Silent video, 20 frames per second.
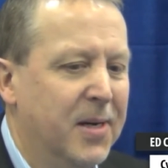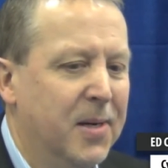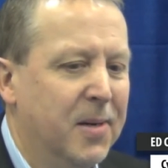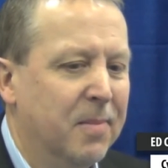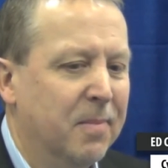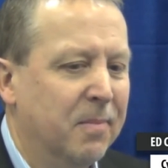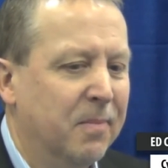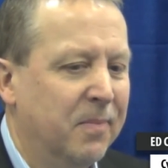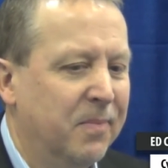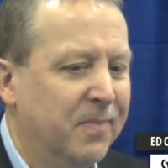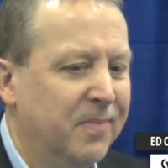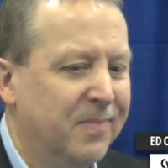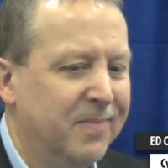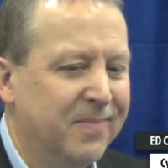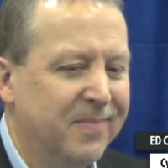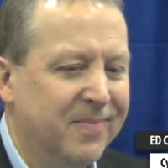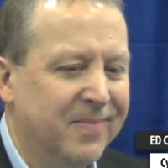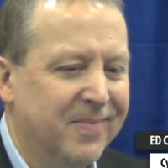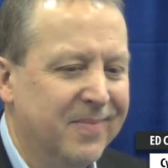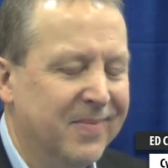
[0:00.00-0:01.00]
um,
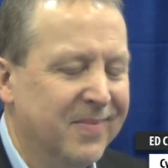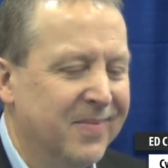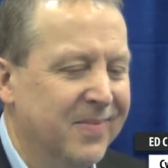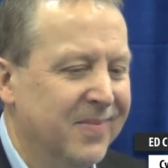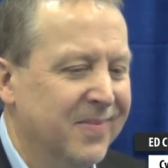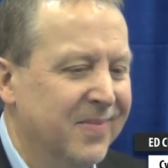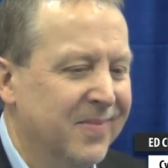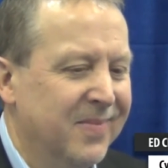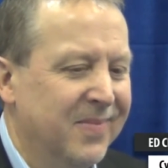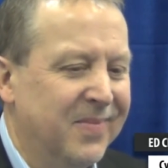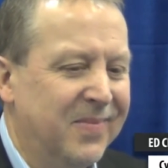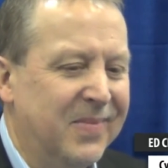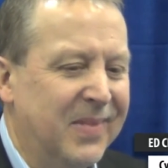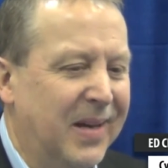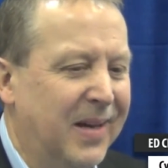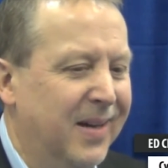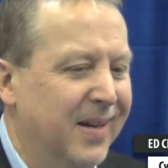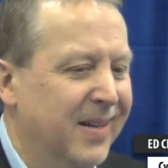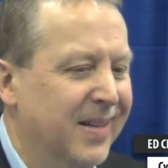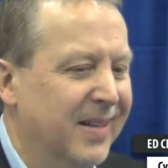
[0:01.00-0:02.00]

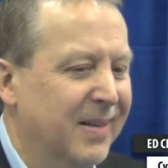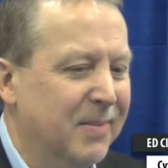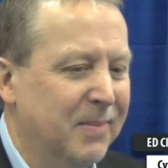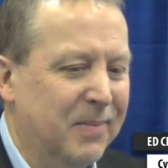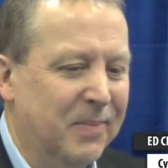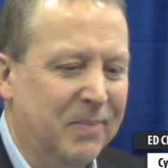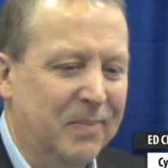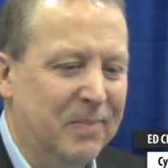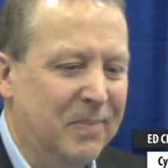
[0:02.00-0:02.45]
um,